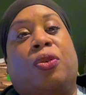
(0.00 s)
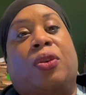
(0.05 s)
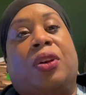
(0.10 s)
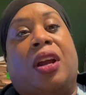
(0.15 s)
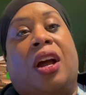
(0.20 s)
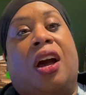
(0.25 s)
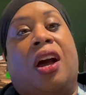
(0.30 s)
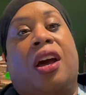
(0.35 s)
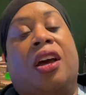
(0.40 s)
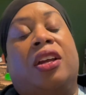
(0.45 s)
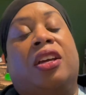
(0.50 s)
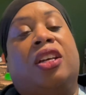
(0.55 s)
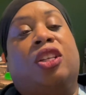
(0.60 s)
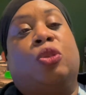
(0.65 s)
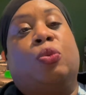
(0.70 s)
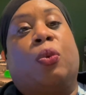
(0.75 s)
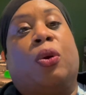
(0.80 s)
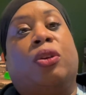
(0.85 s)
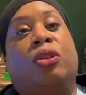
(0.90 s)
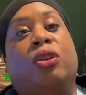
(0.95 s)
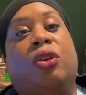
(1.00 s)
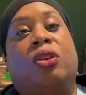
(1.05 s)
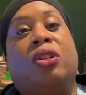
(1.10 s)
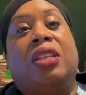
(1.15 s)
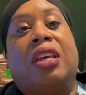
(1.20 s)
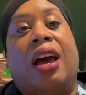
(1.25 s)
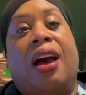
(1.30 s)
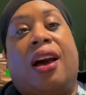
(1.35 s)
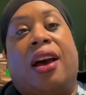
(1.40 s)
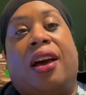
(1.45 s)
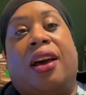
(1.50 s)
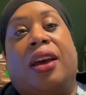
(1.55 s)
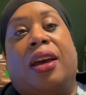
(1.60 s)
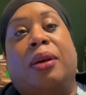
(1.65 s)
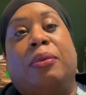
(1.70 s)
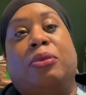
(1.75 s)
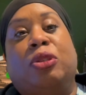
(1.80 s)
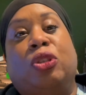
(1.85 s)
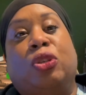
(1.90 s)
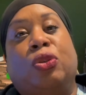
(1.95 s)
not it's worth your
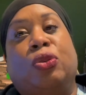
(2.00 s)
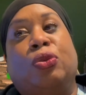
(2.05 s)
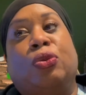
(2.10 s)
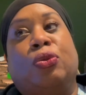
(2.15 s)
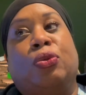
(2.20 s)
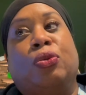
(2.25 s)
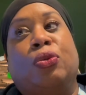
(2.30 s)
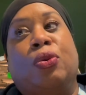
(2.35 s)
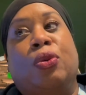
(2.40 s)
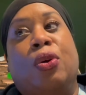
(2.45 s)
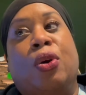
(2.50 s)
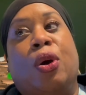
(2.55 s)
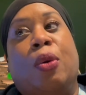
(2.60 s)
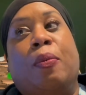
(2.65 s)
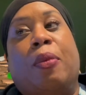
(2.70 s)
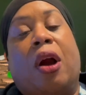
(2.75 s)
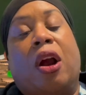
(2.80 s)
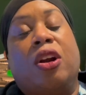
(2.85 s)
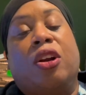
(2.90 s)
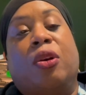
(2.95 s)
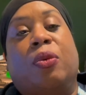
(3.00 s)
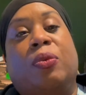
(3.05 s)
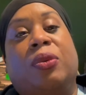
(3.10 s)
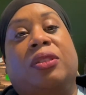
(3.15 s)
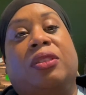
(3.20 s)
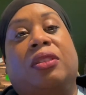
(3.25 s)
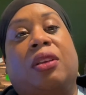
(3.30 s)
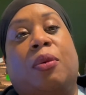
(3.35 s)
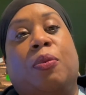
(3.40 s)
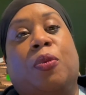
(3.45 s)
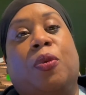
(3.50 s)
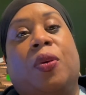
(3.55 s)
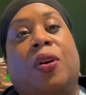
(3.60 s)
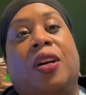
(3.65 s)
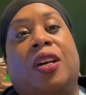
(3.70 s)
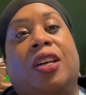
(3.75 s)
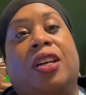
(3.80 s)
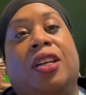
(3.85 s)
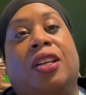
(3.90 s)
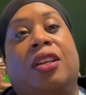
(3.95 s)
time to partner with
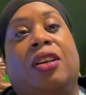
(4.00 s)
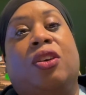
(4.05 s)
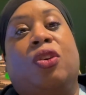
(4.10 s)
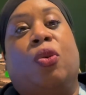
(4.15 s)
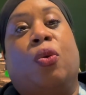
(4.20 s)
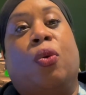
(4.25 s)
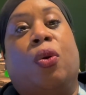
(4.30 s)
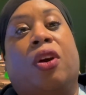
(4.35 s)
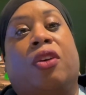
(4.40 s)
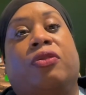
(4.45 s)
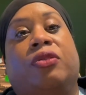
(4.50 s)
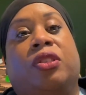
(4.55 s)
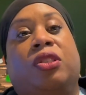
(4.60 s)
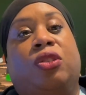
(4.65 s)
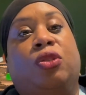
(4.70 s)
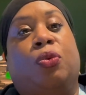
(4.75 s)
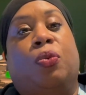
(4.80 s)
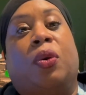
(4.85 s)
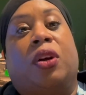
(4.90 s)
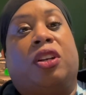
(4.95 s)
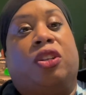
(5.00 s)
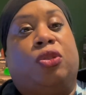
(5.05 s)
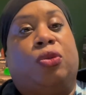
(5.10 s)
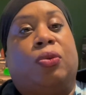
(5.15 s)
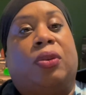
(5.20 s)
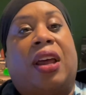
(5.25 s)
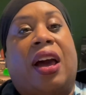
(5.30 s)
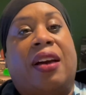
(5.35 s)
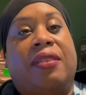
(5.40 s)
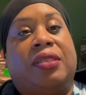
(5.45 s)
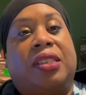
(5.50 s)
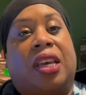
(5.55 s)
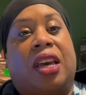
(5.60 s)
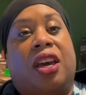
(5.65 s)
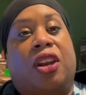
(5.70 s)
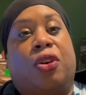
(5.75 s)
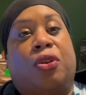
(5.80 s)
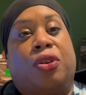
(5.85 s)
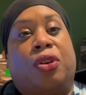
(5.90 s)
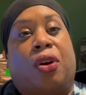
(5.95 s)
someone, or if you want to do live
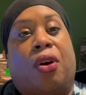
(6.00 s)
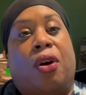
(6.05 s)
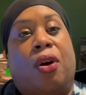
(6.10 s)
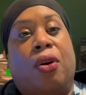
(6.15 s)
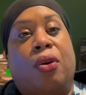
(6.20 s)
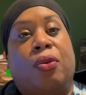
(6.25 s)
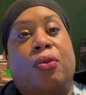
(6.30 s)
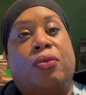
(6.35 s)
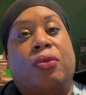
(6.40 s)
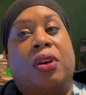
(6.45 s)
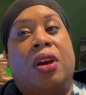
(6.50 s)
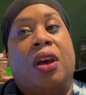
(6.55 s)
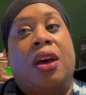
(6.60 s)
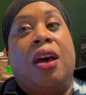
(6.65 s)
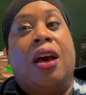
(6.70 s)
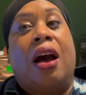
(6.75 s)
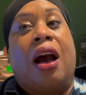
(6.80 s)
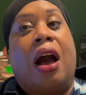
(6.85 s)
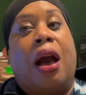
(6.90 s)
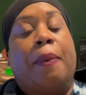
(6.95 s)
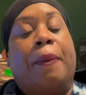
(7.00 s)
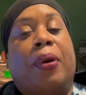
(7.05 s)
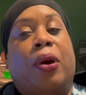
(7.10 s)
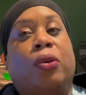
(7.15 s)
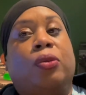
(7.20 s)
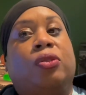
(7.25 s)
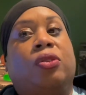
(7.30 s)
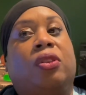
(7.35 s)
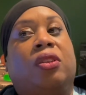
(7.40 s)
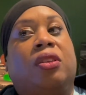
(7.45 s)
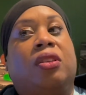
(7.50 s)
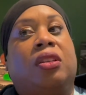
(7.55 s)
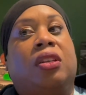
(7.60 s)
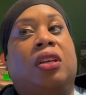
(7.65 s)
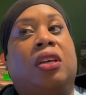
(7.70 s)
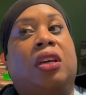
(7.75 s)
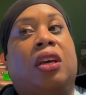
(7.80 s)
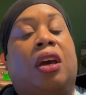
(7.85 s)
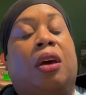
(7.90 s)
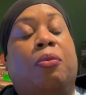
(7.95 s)
scan on your own. I
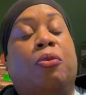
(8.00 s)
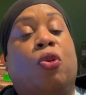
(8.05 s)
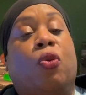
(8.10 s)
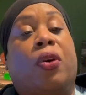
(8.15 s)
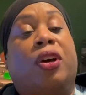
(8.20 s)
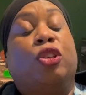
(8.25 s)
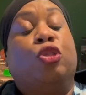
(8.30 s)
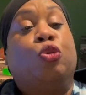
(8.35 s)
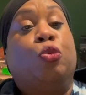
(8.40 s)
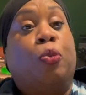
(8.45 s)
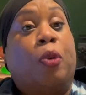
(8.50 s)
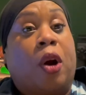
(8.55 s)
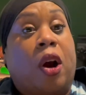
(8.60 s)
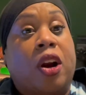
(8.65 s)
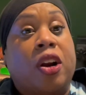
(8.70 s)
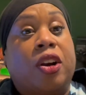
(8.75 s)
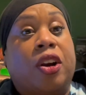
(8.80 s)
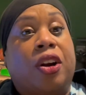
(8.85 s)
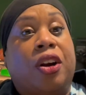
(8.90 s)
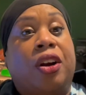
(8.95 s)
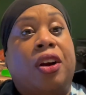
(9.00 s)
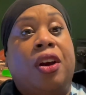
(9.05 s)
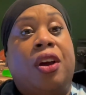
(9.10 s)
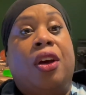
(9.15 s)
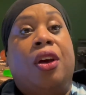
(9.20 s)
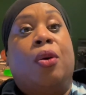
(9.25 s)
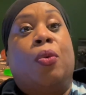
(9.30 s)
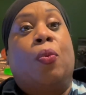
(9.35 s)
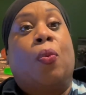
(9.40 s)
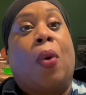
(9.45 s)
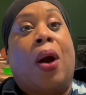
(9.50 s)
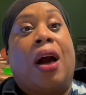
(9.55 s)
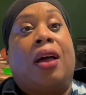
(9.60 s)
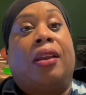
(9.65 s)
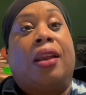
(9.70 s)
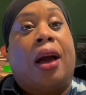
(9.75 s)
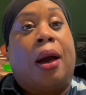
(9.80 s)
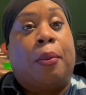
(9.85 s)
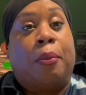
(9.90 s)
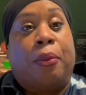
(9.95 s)
personally am going to partner while
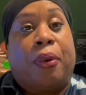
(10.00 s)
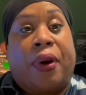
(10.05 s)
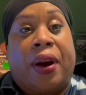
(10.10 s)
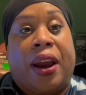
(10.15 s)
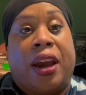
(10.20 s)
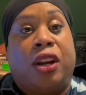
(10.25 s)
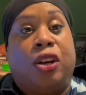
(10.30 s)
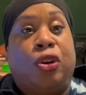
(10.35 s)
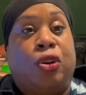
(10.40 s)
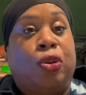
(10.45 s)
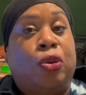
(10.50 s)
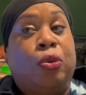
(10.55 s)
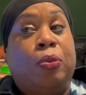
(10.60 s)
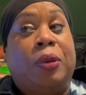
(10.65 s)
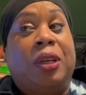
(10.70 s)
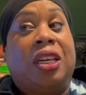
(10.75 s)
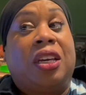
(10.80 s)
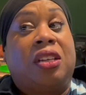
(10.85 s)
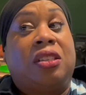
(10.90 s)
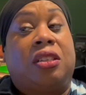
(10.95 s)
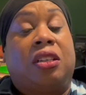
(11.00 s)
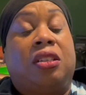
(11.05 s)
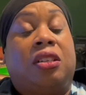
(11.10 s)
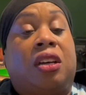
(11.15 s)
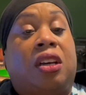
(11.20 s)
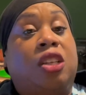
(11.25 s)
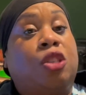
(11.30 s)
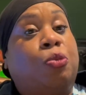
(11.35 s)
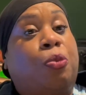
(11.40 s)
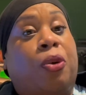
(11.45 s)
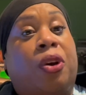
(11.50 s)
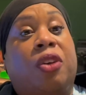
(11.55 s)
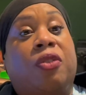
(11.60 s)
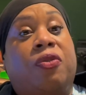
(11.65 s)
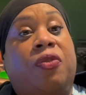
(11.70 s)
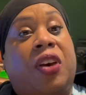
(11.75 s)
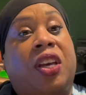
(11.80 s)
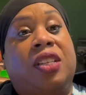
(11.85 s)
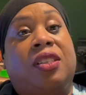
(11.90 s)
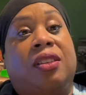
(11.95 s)
I'm brand new, because it does bring
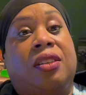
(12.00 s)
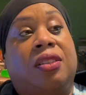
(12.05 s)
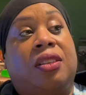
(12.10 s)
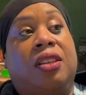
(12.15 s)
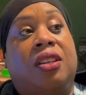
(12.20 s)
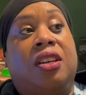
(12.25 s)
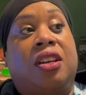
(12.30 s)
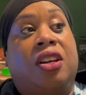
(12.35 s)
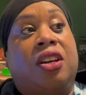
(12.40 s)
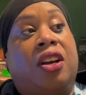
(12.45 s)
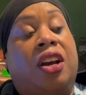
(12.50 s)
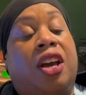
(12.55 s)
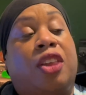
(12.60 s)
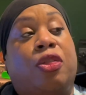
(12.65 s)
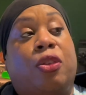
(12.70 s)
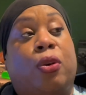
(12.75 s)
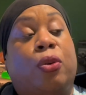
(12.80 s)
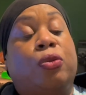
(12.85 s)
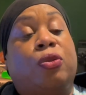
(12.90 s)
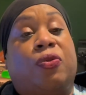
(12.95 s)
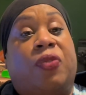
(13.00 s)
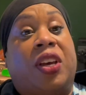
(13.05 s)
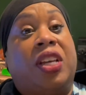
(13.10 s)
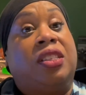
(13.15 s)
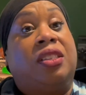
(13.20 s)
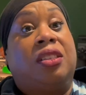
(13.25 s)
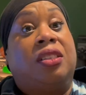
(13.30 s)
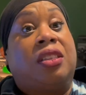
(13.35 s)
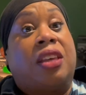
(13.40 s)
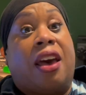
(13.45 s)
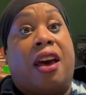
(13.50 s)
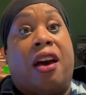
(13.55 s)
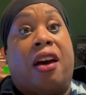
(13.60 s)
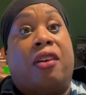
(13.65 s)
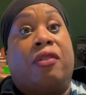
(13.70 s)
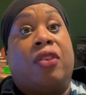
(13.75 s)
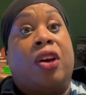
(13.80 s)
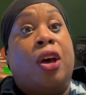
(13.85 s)
faces in here, and those faces have